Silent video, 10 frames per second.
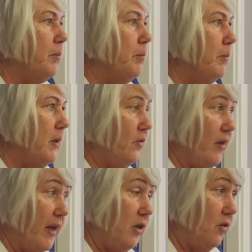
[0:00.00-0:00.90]

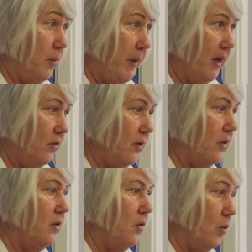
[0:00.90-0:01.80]
lasagna is a
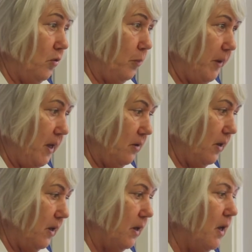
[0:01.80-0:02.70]
pasta, so is
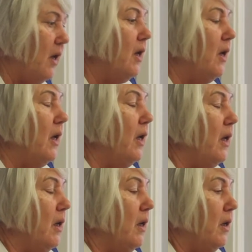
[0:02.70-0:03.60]
spaghetti.
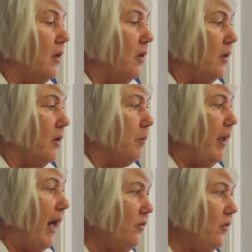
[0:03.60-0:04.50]

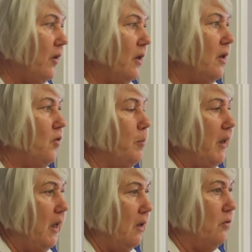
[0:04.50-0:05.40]
Pasta is made